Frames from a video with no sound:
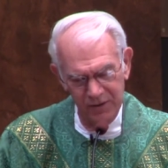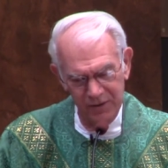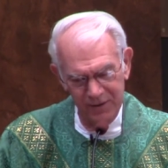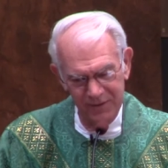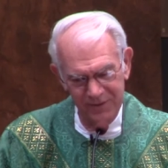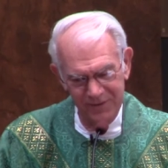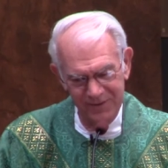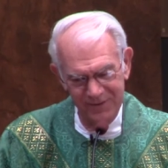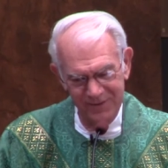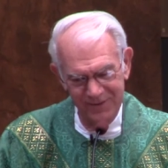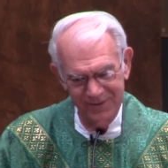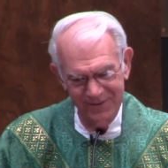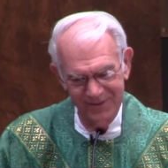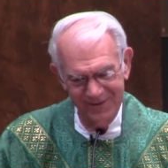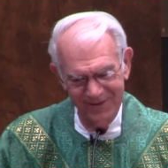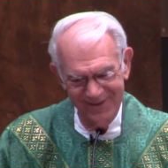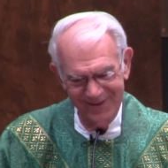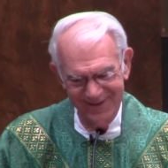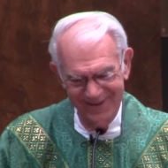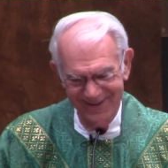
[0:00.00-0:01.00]

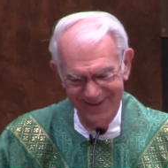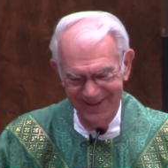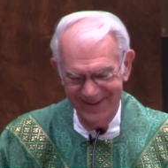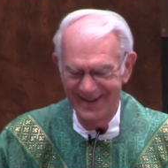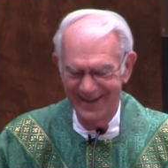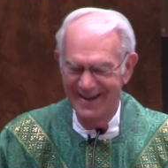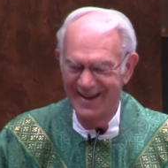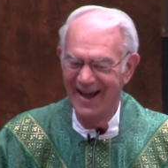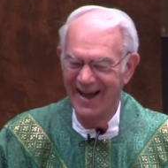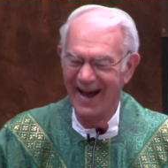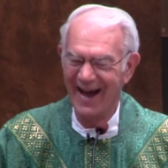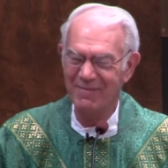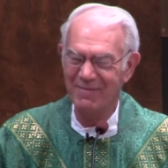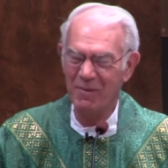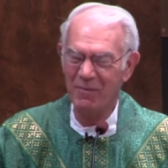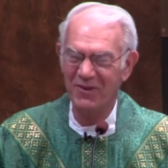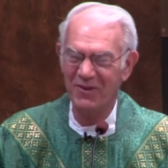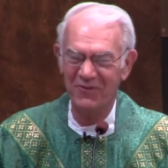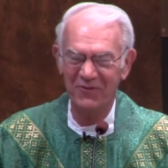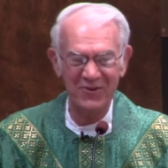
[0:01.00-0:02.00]
I
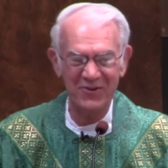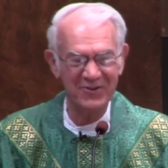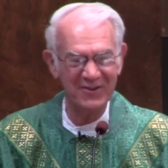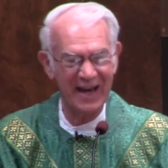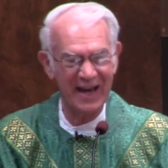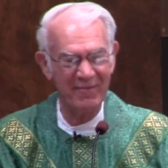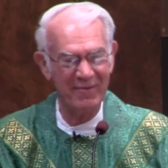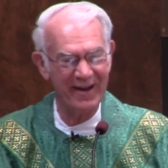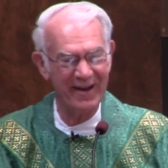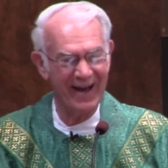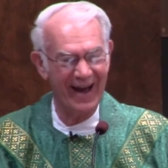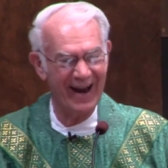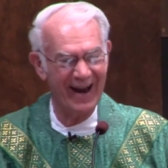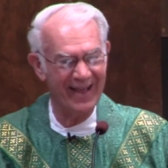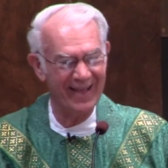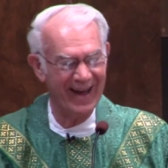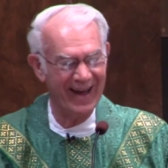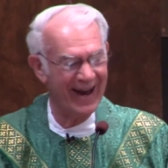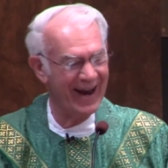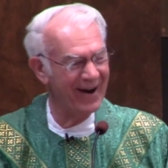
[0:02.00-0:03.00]
remember the first time I,
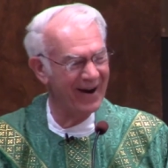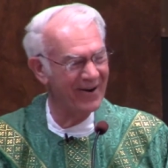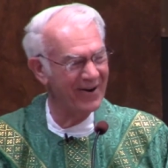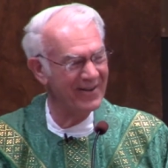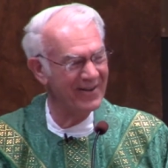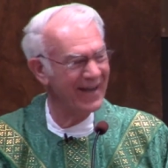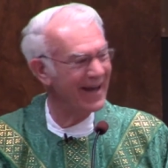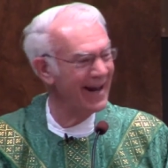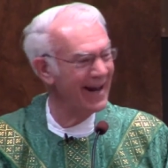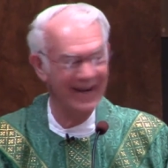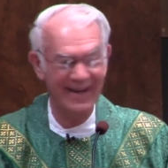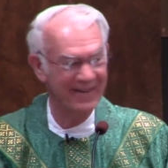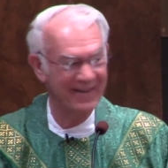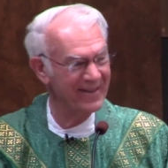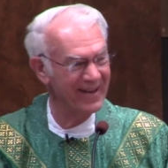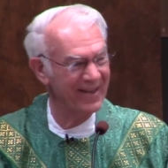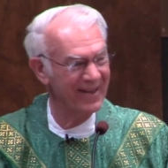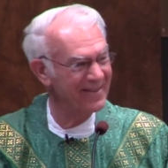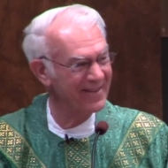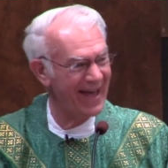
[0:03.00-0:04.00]
I, I heard that, I just
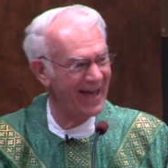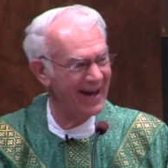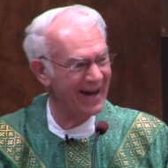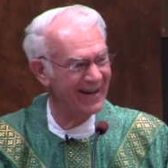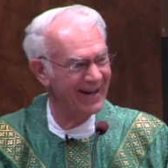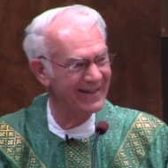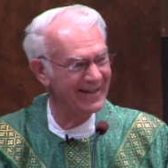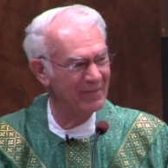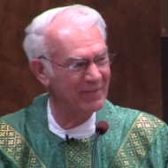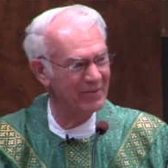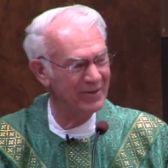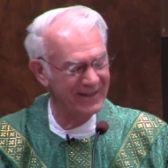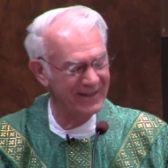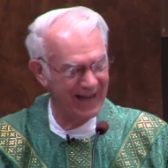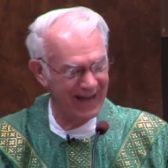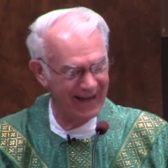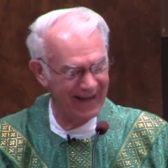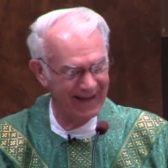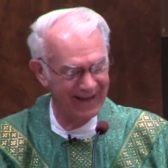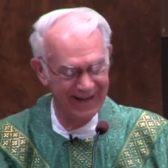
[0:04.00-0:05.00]
did a, sec, a double
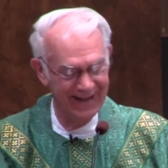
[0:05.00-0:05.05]
take.